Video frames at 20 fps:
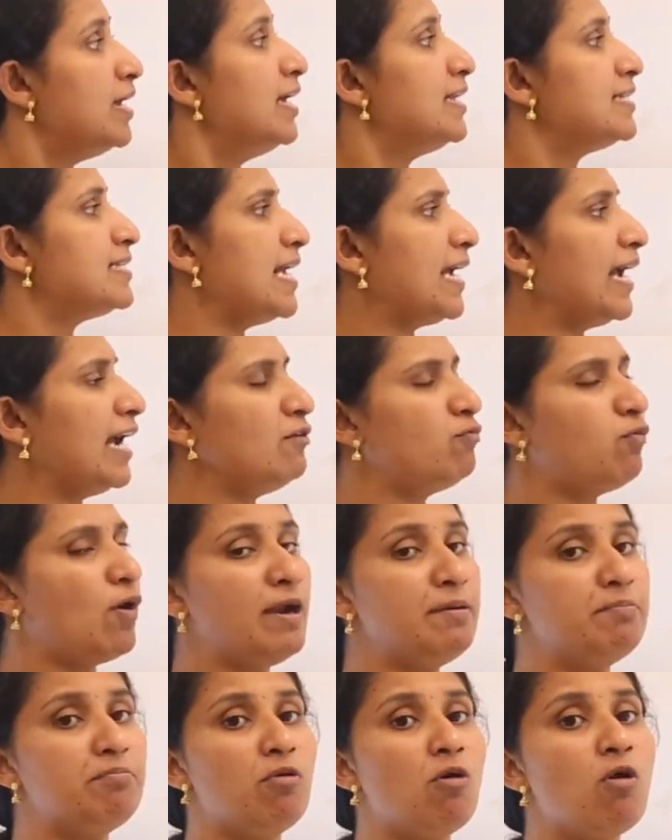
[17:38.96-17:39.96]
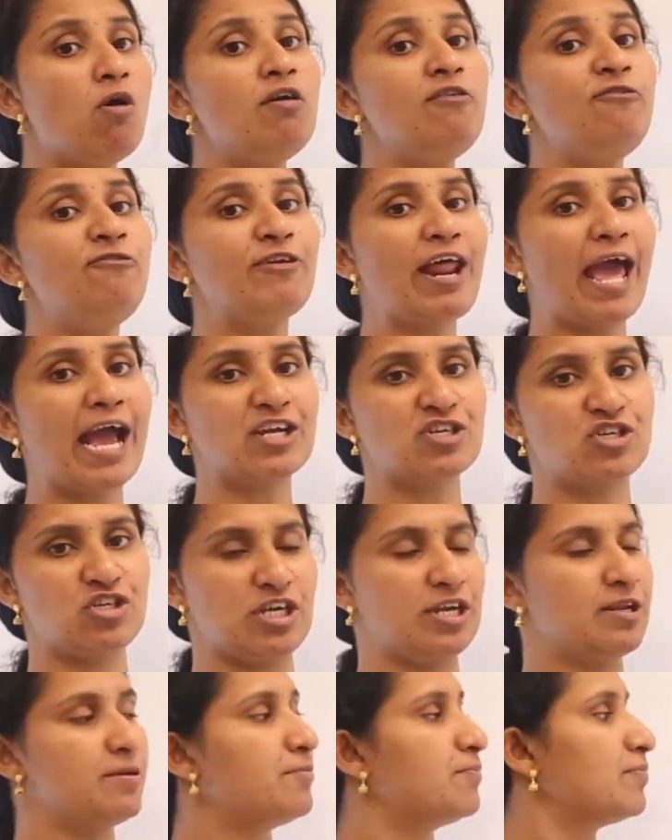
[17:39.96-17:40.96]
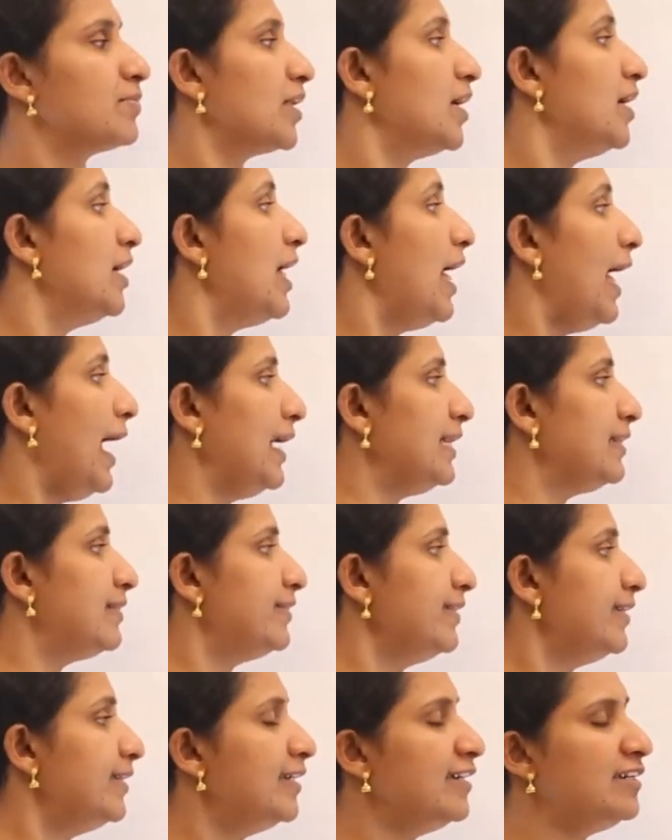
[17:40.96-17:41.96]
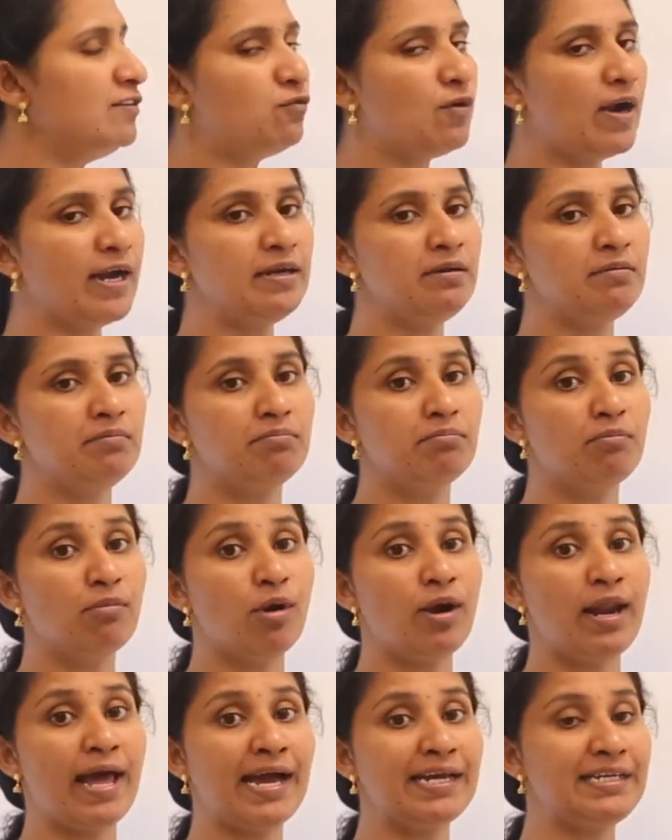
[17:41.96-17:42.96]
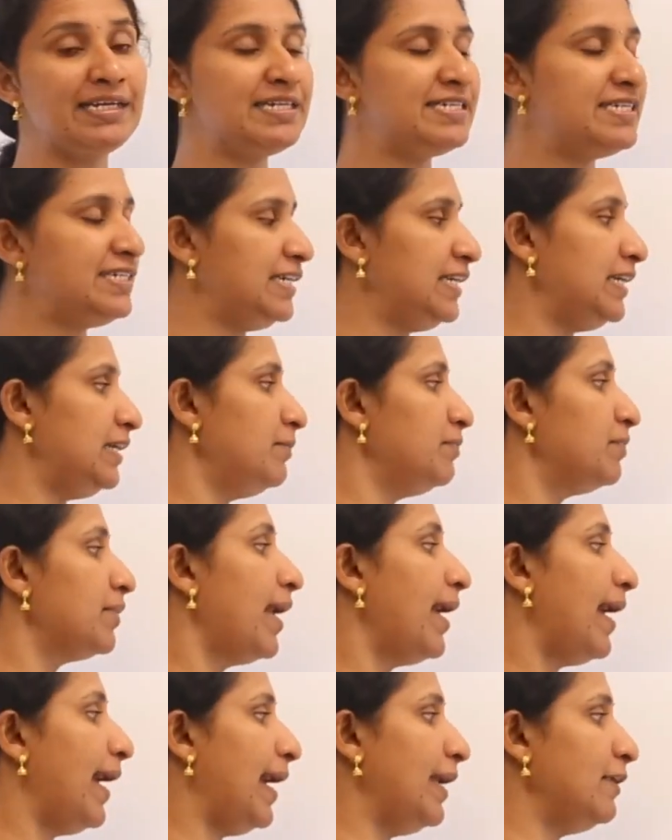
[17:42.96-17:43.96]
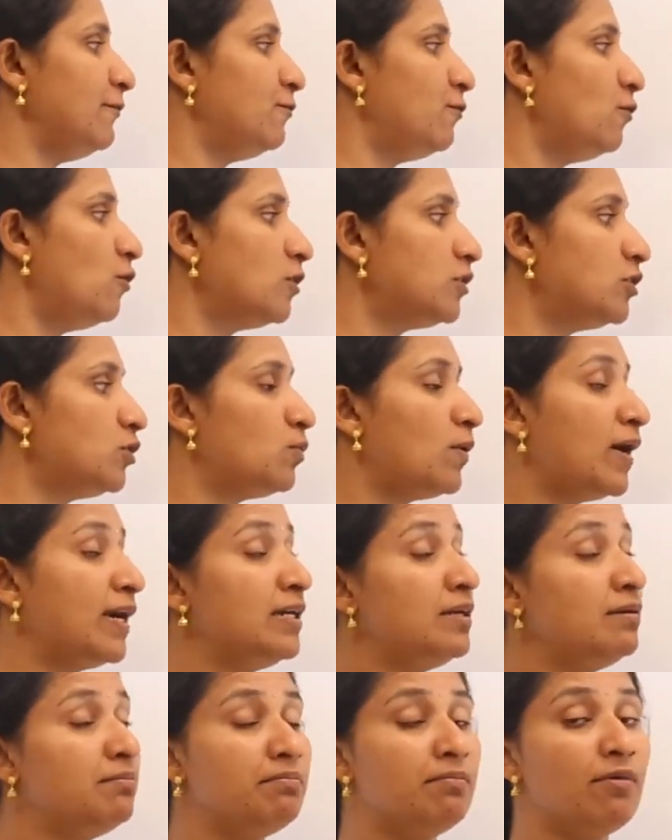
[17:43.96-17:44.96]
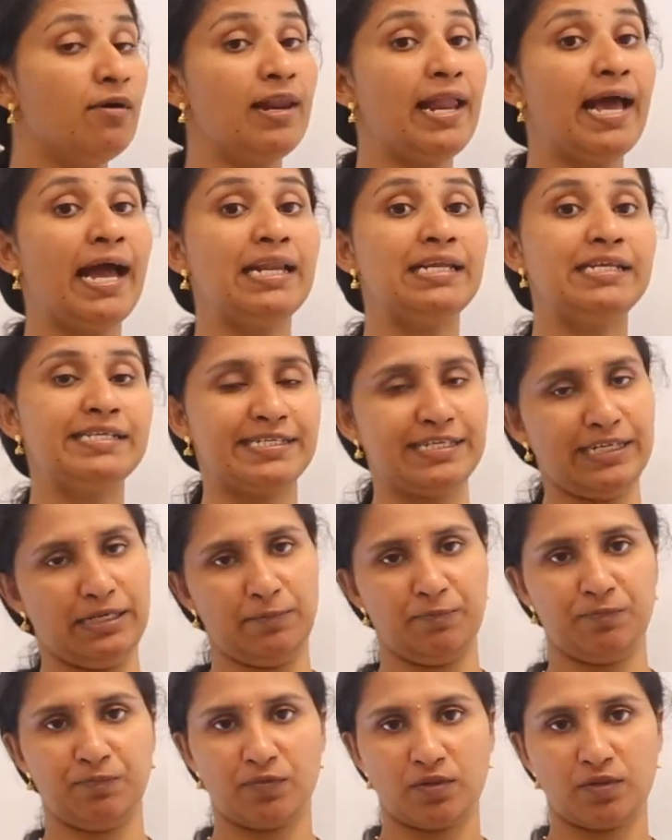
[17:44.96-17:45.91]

Second one, mole fraction. And third one, molarity. And fourth one, molality.